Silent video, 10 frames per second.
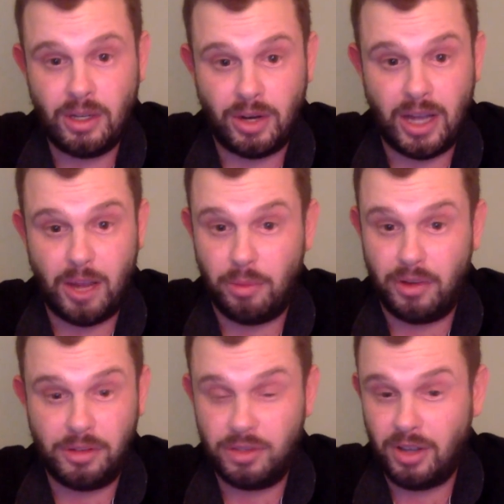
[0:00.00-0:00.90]
Okay, but
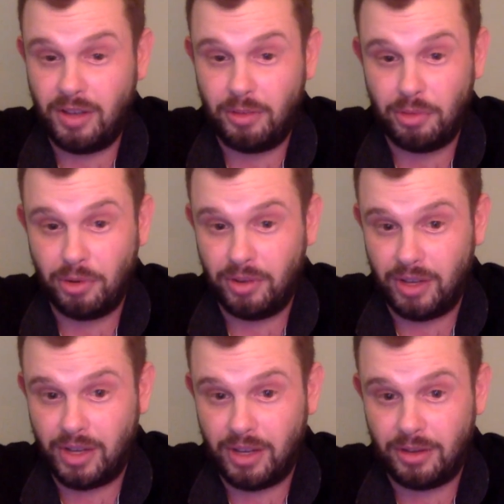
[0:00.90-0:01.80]
you still haven't proven it
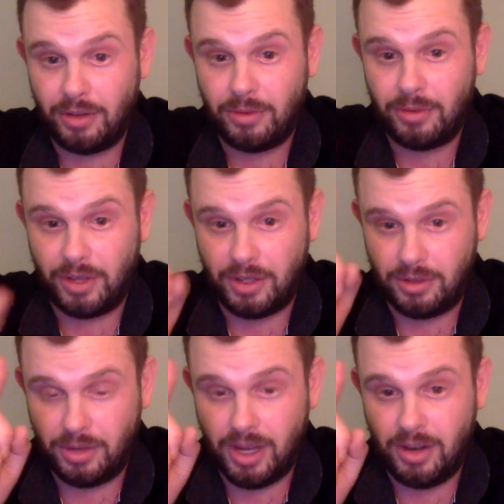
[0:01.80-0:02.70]
yet, though. Like,
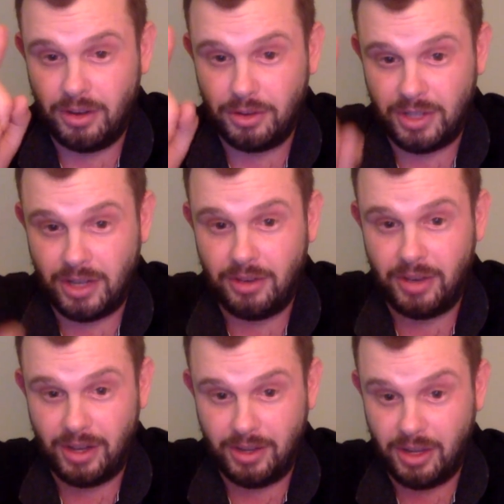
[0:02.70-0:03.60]
you got to understand that.
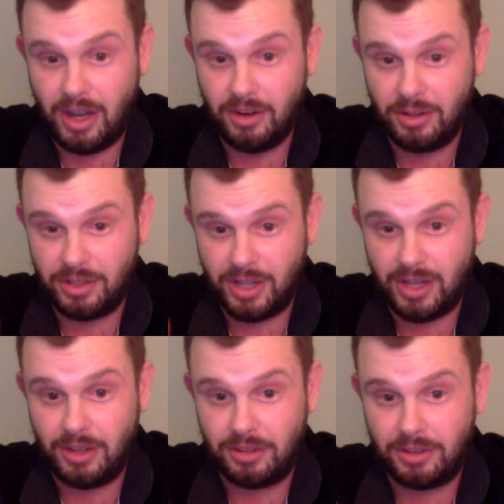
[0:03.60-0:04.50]
You got to understand,
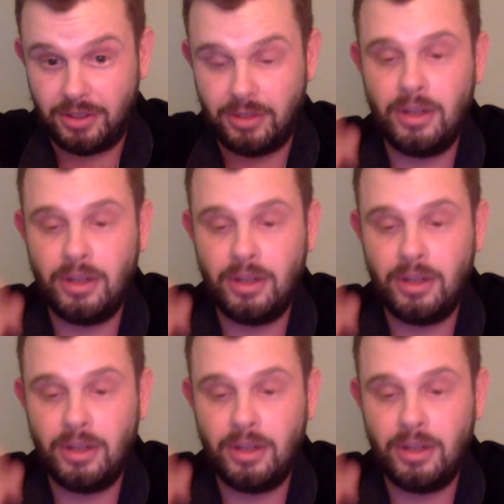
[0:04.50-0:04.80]
Nelson.